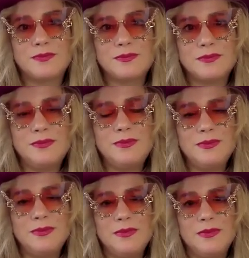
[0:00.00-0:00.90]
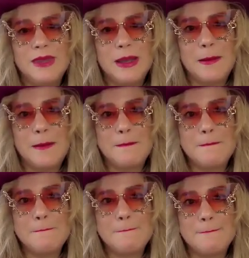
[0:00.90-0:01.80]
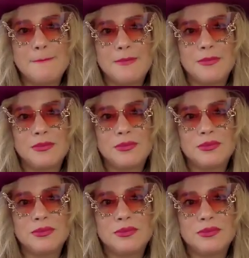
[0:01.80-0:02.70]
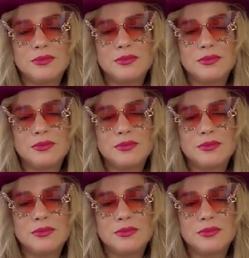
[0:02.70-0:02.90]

(silent)